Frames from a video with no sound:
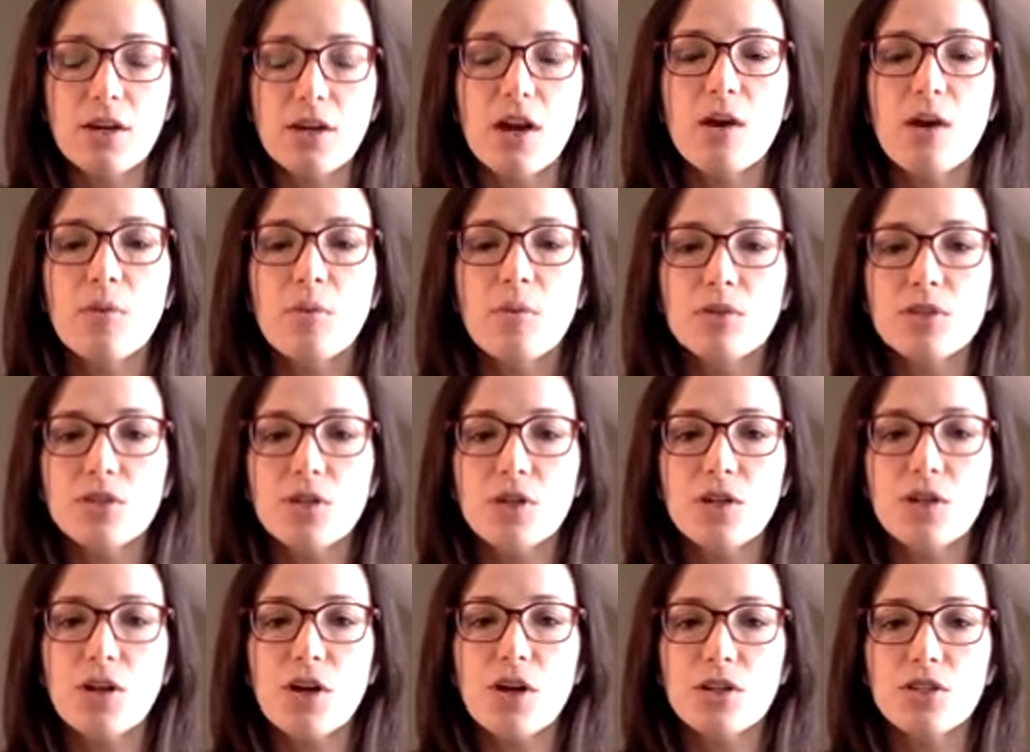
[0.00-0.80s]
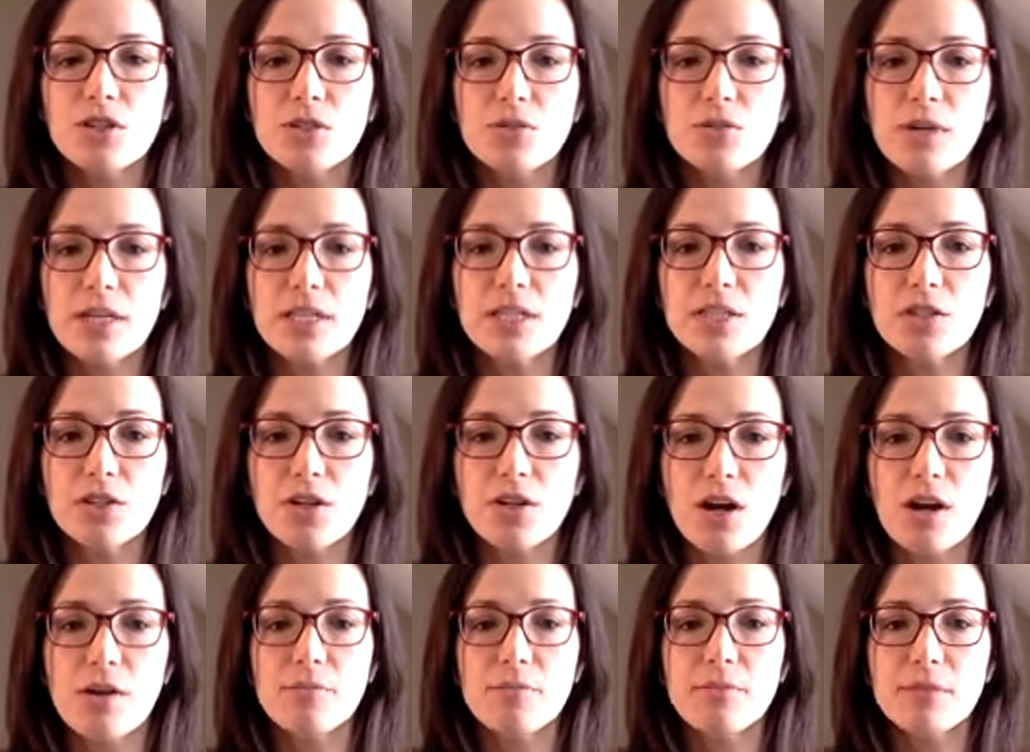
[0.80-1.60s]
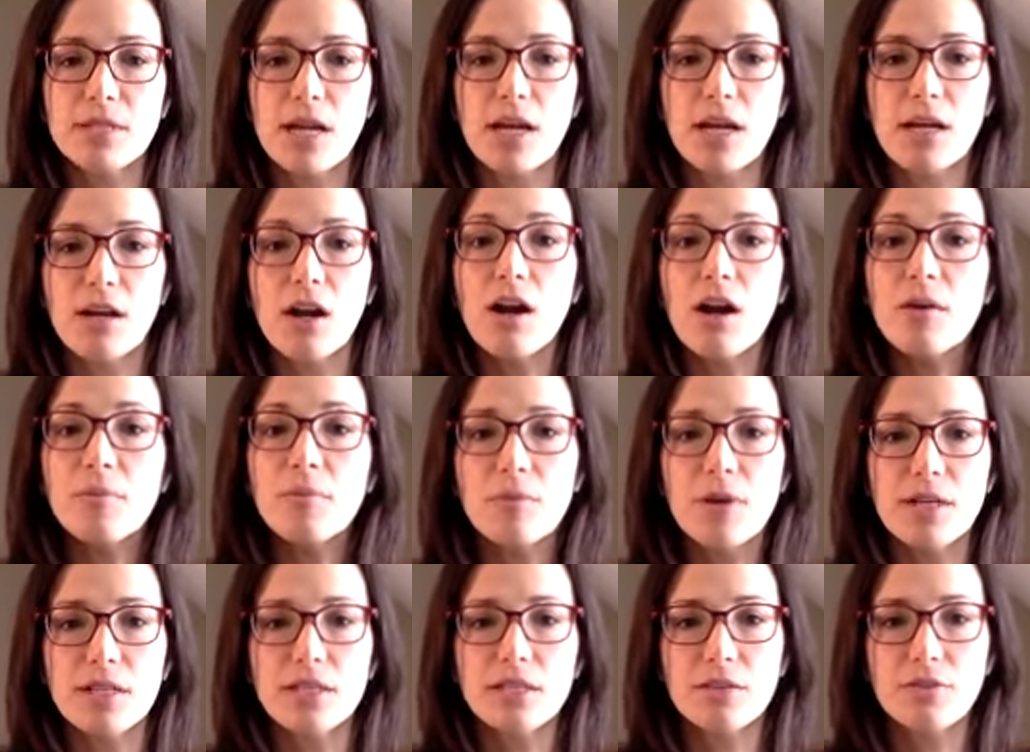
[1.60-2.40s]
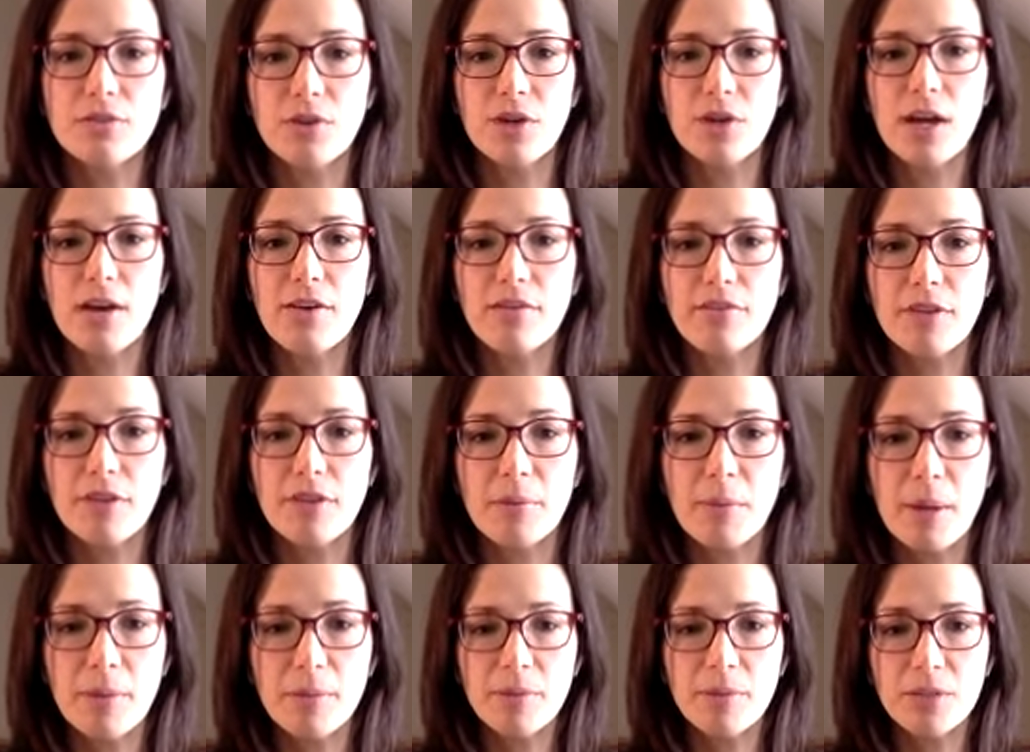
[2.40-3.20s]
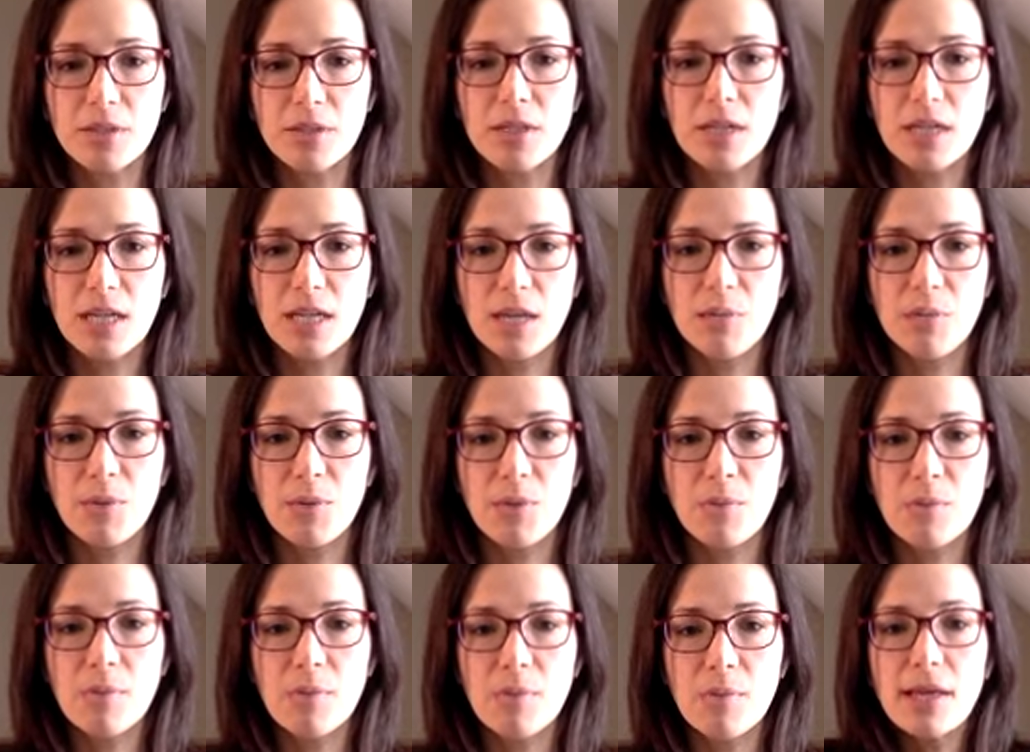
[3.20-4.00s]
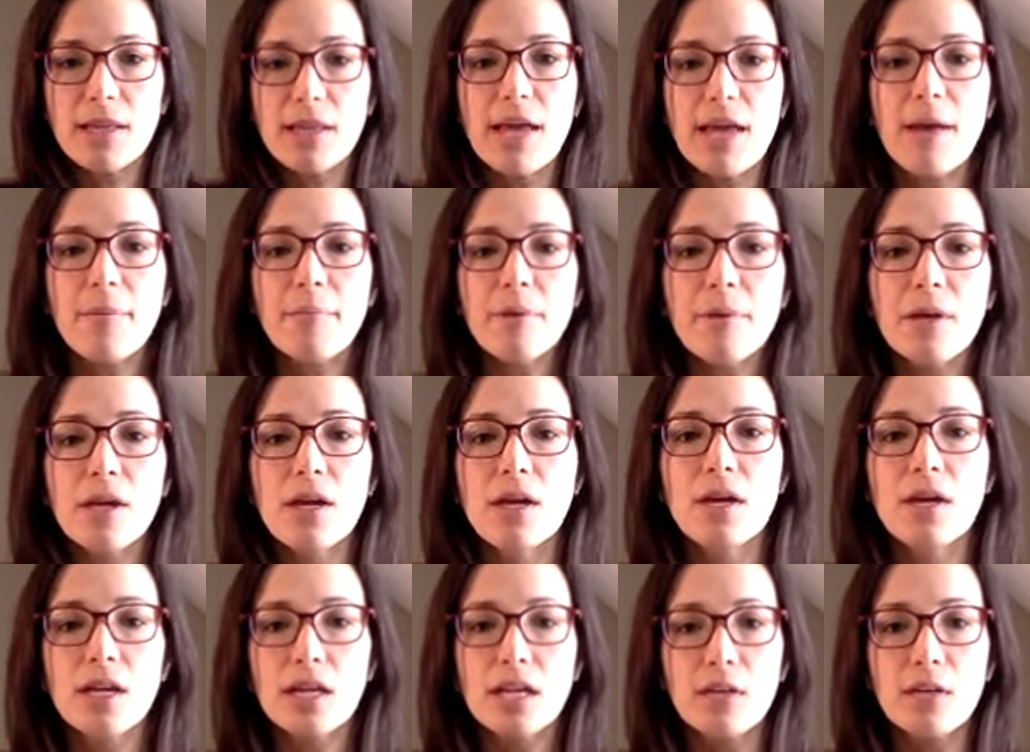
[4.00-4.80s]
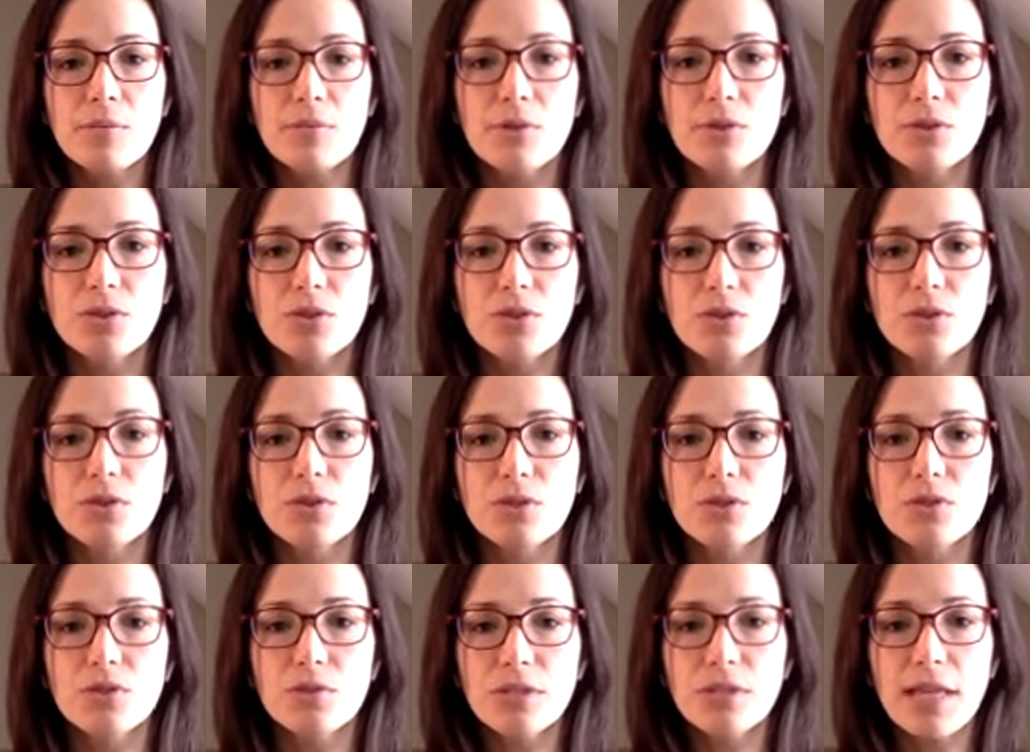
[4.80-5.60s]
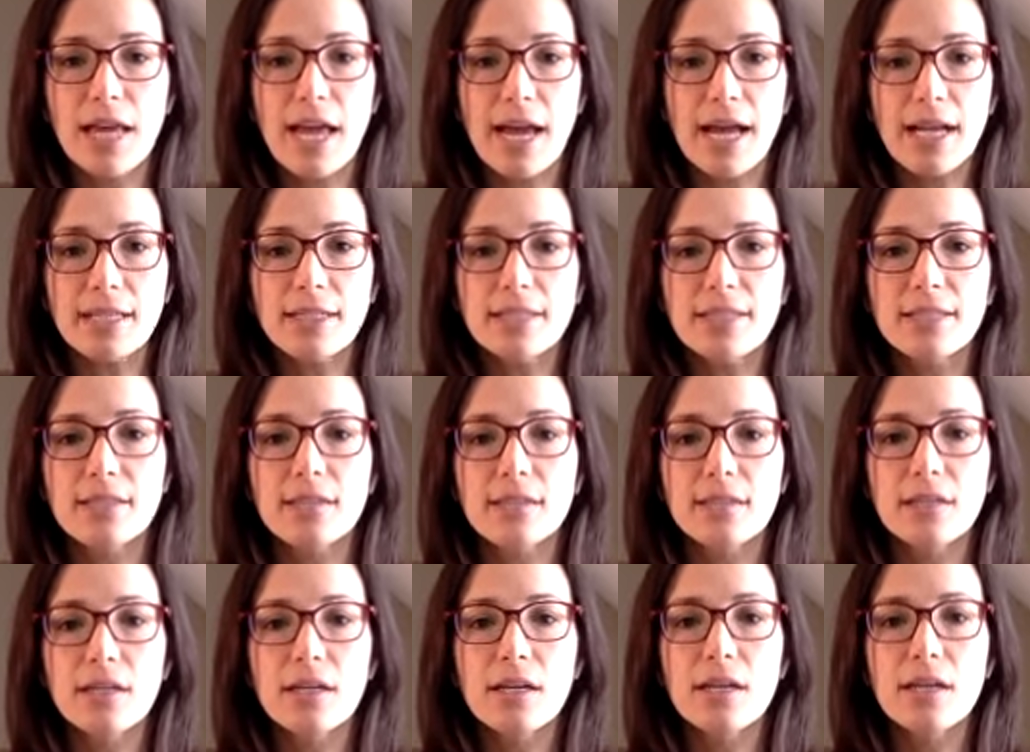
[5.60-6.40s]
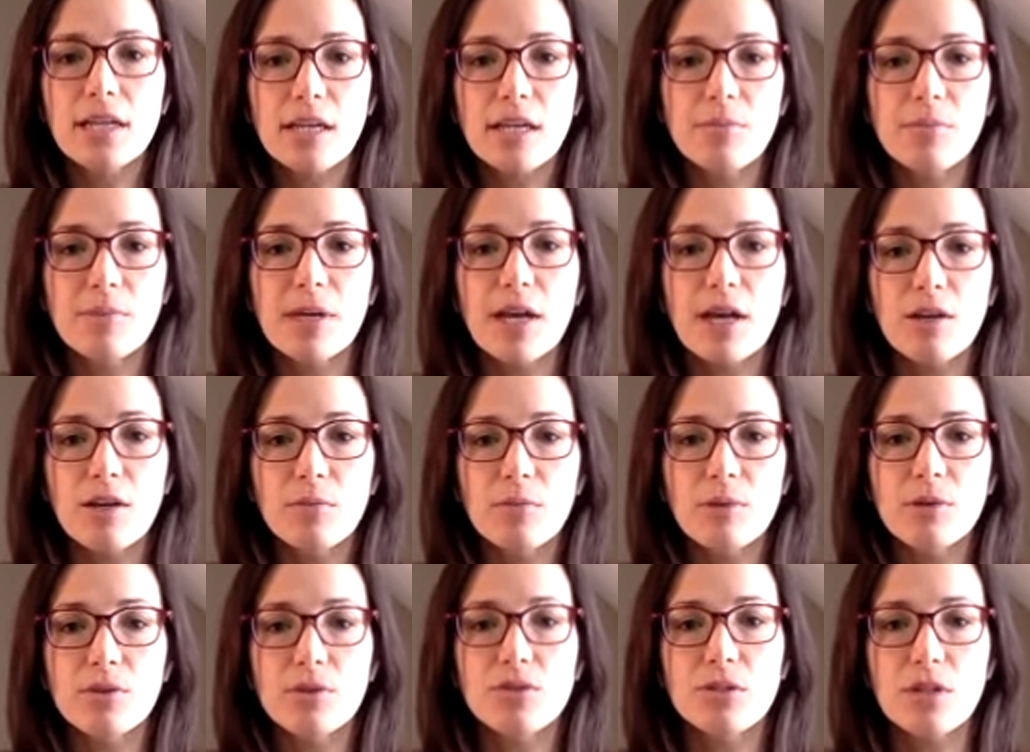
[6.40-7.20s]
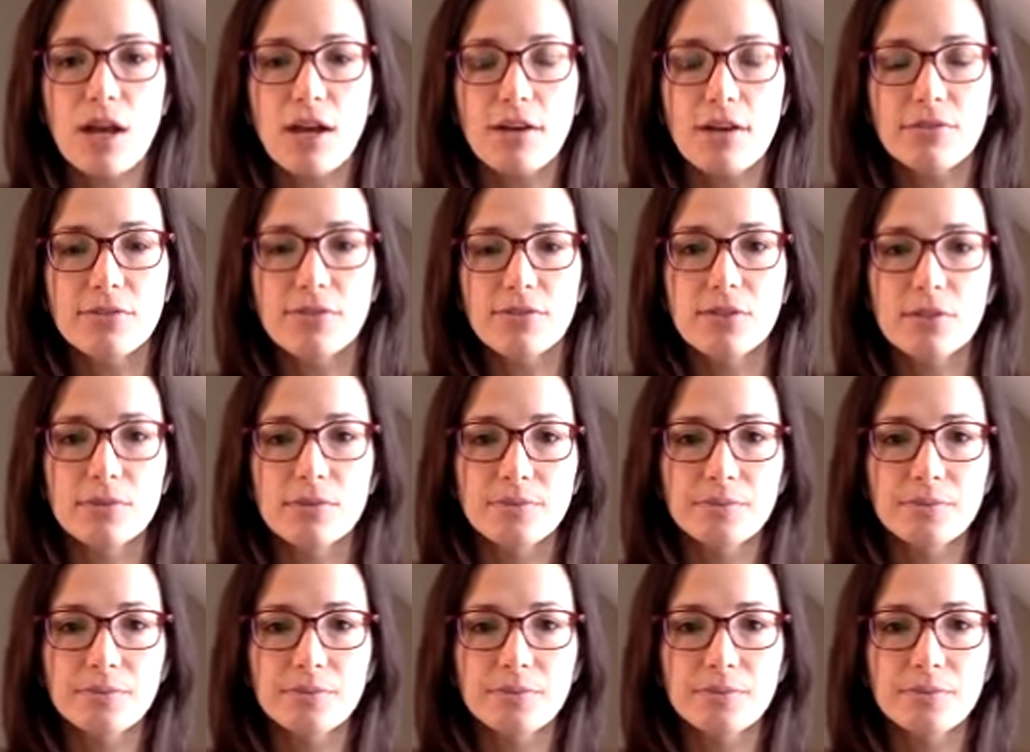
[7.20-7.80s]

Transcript: your elbows. You could also rest your arms on armrests if you have them. I'm just going to keep them in my lap, keep the shoulders relaxed, keep the elbows soft.